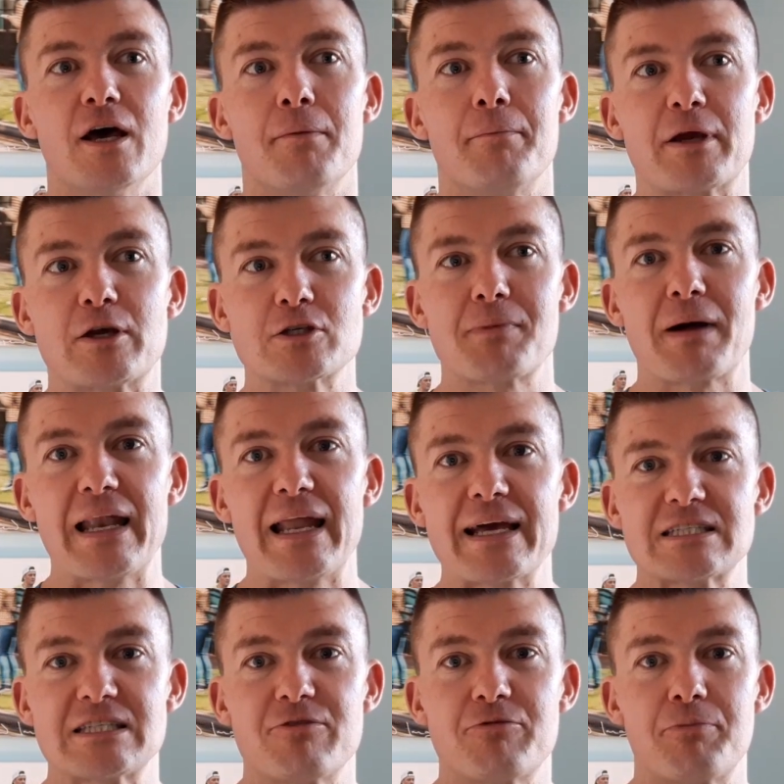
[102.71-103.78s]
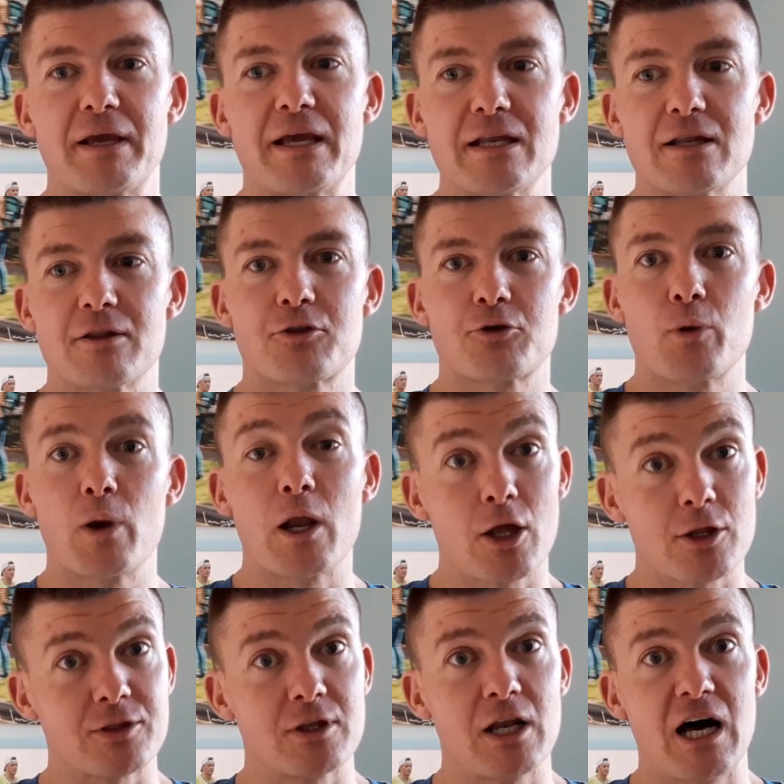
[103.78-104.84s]
because my legs have been through a
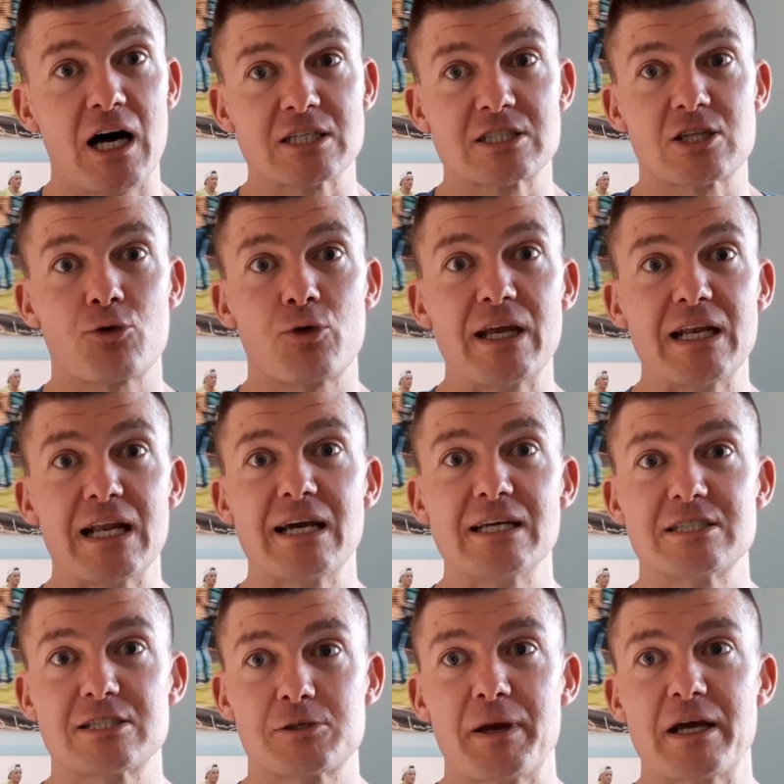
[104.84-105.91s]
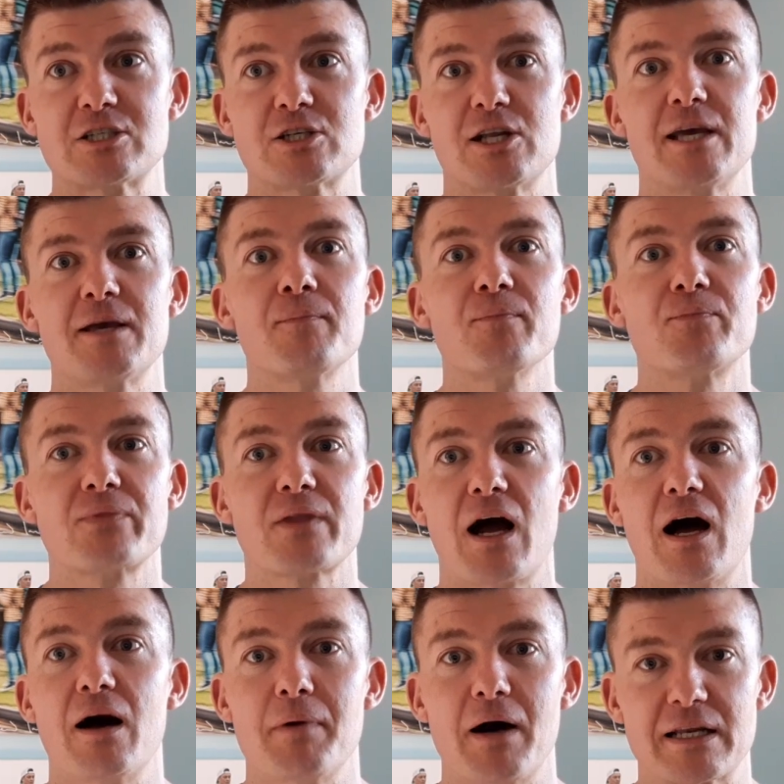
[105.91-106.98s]
lot the last 3 days, especially,
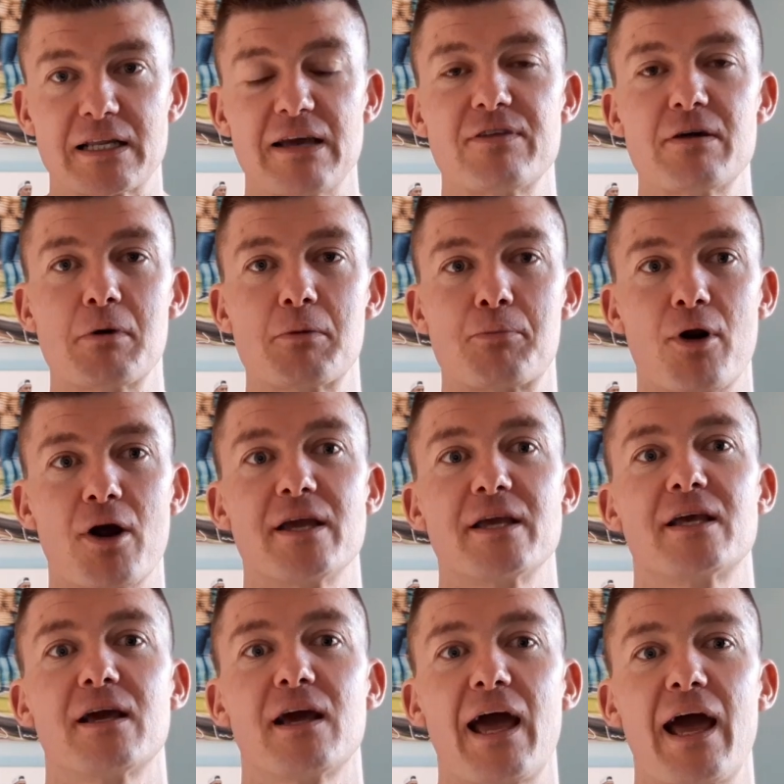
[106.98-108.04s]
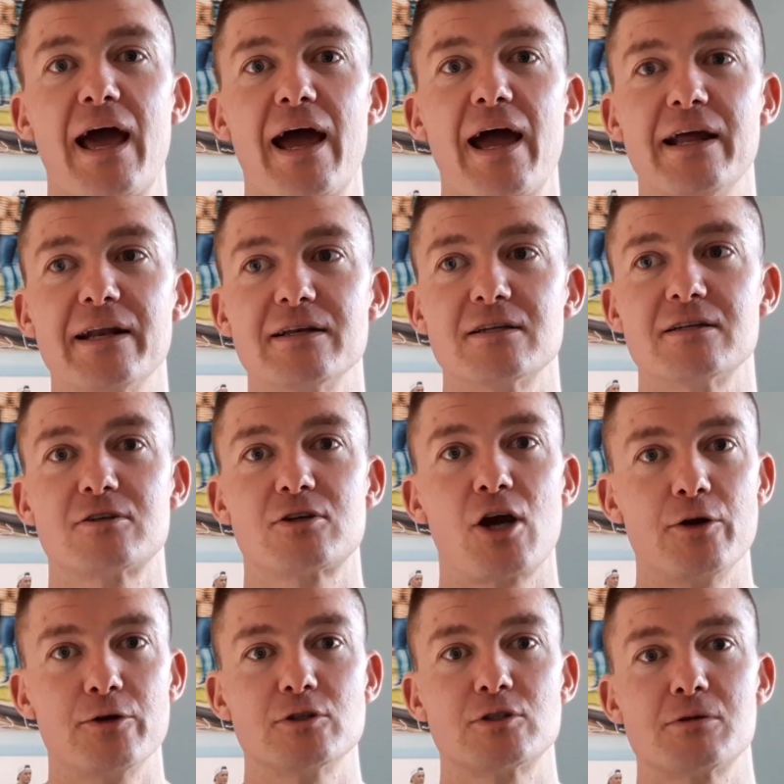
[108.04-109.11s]
I'd give them a break and go
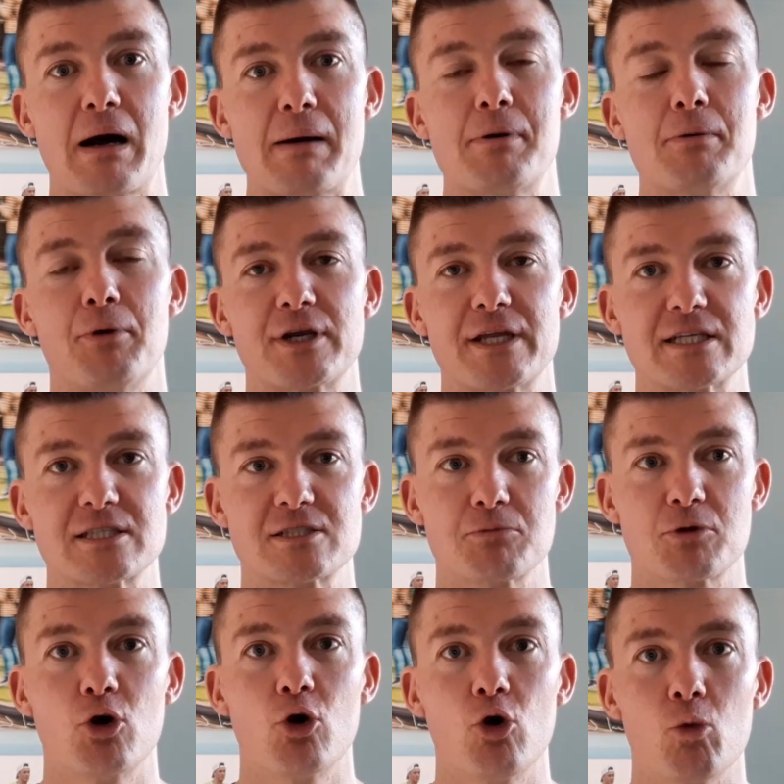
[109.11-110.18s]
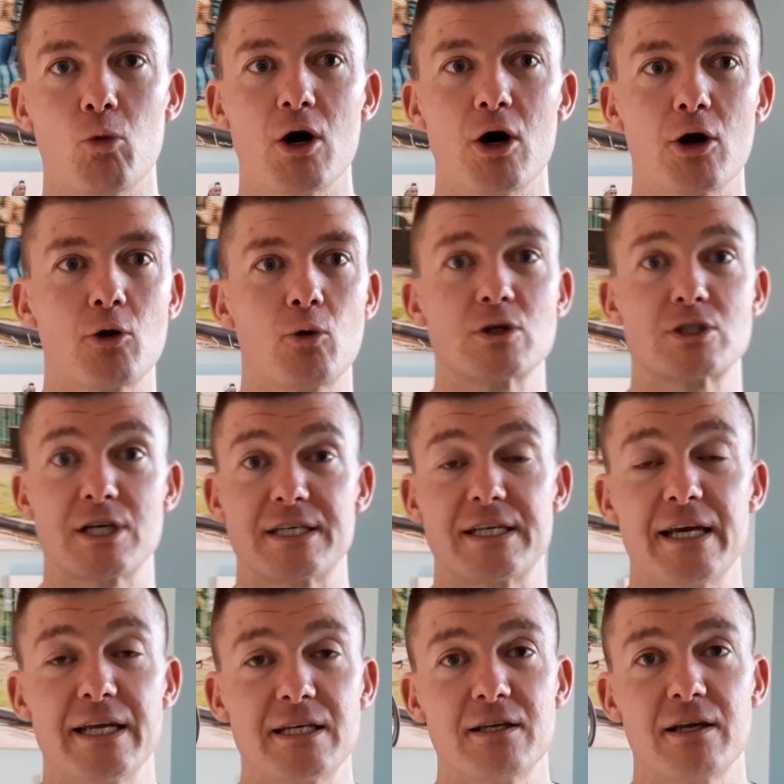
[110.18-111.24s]
and do some upper body and some core work, which I
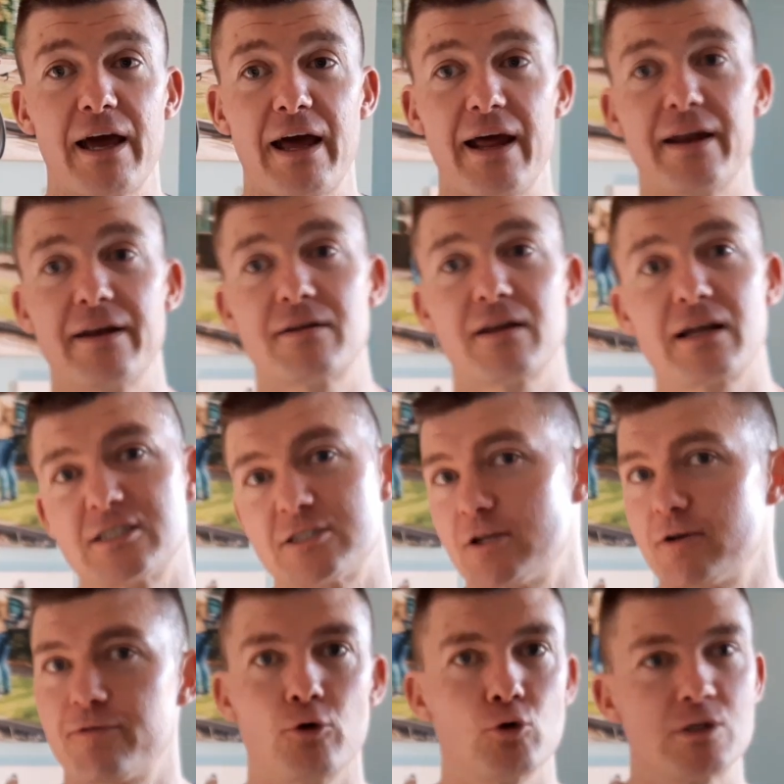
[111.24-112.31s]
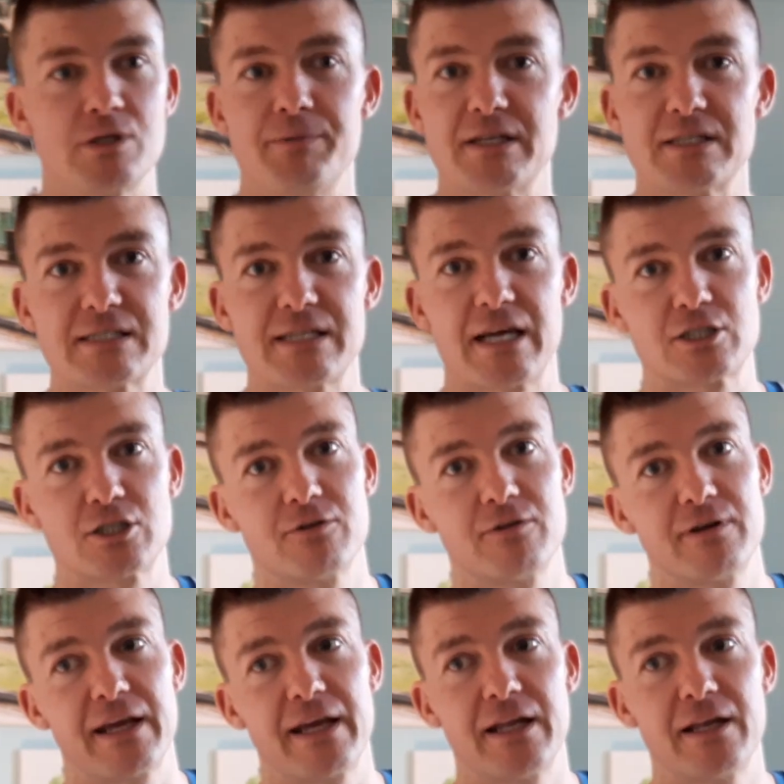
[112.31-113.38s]
did. And I just did a 40-minute
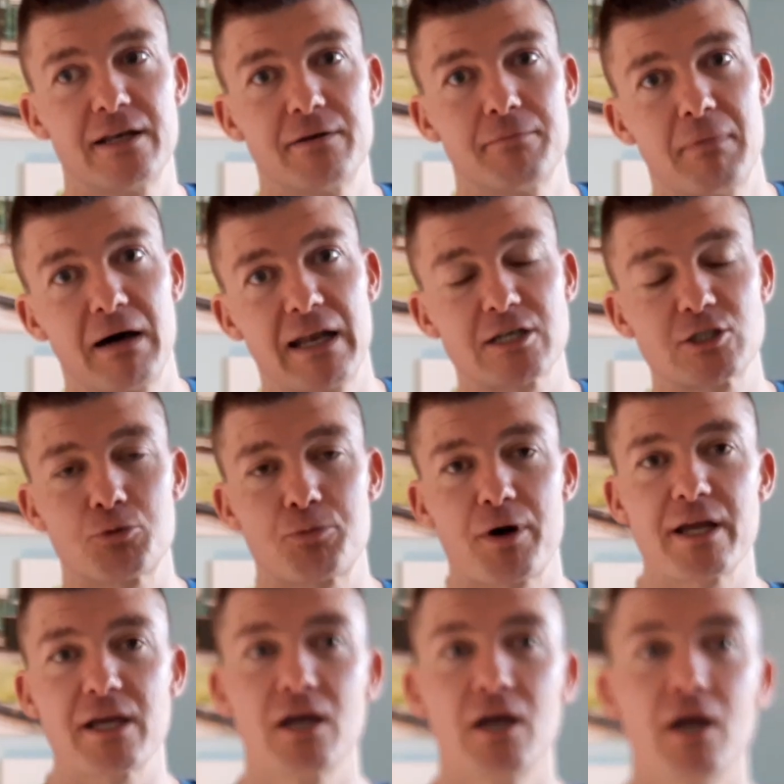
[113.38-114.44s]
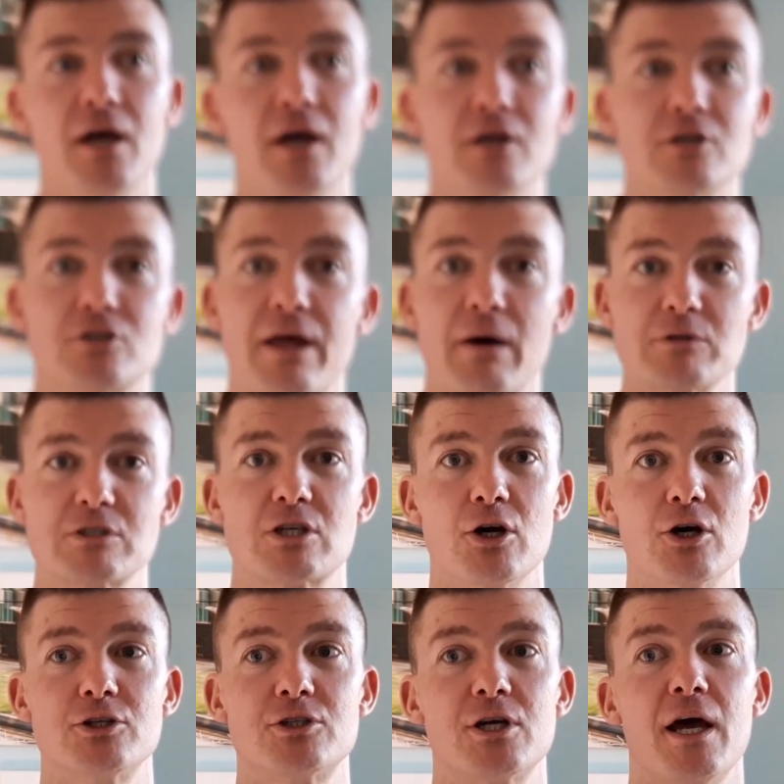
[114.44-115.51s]
session in my lunch break. So that was
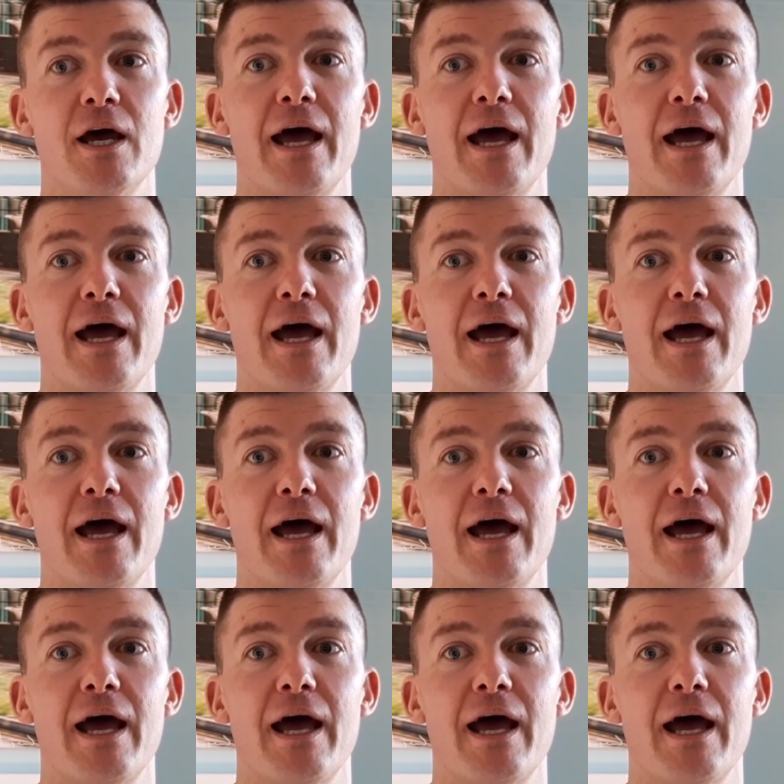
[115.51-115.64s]
good.